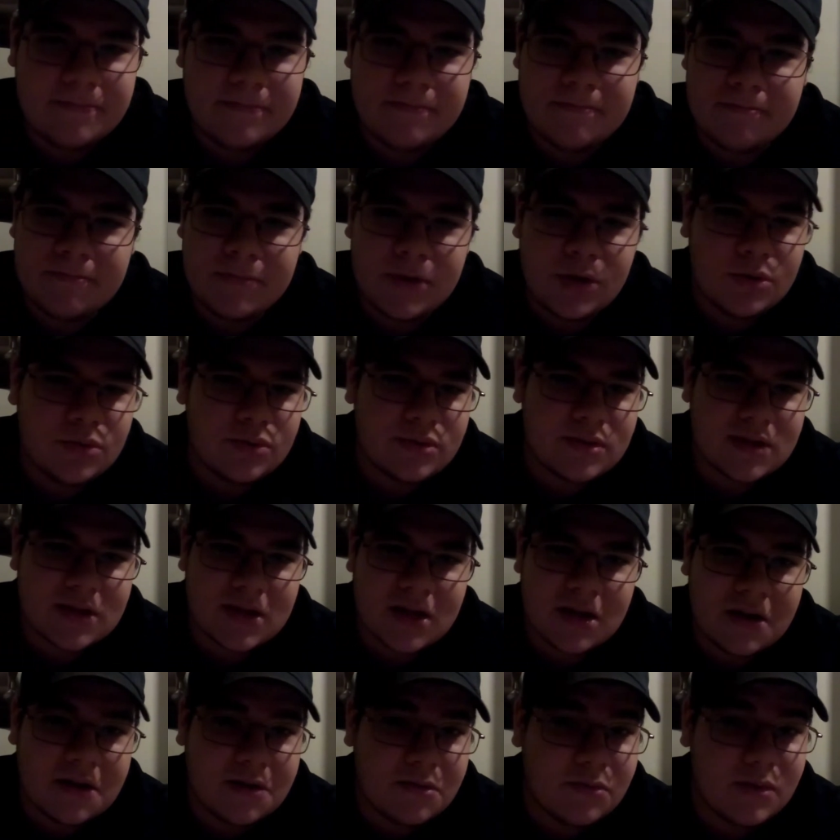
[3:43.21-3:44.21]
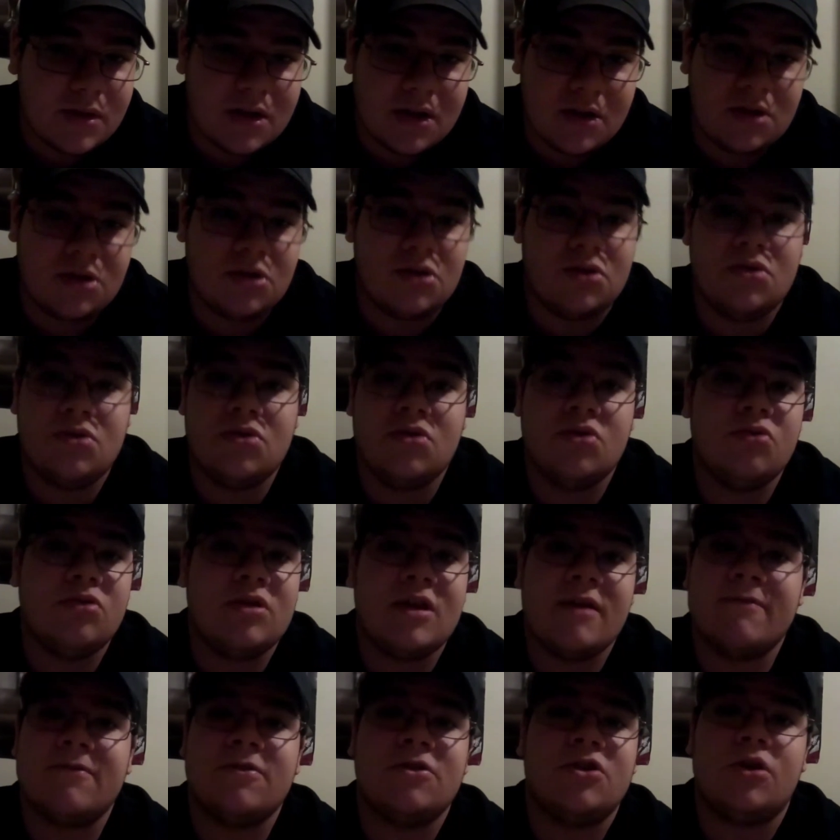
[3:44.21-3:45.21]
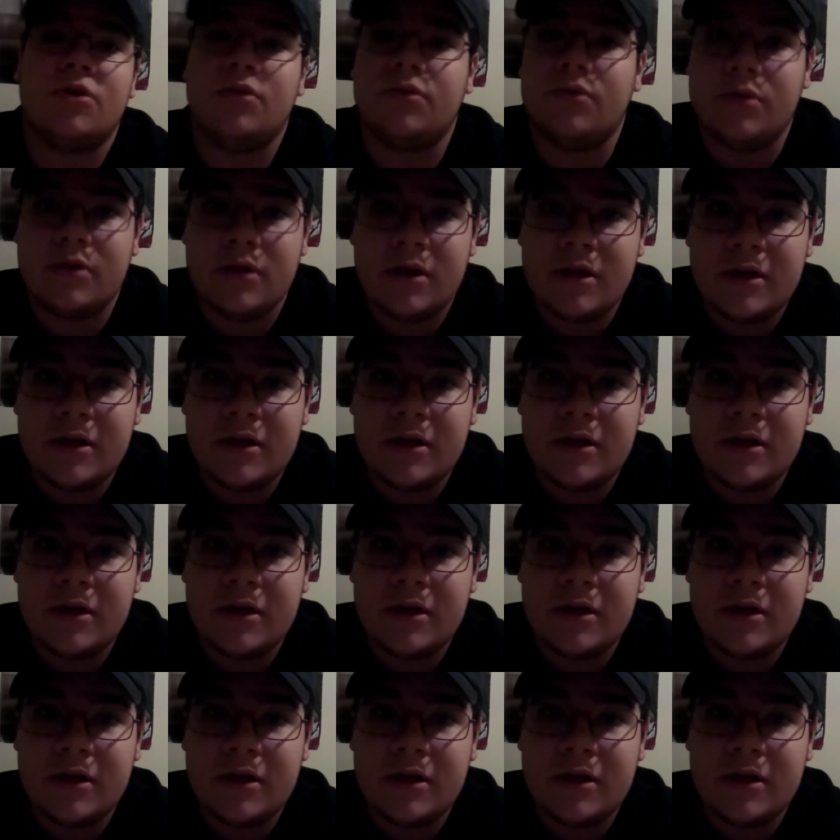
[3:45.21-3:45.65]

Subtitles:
motor. You never know.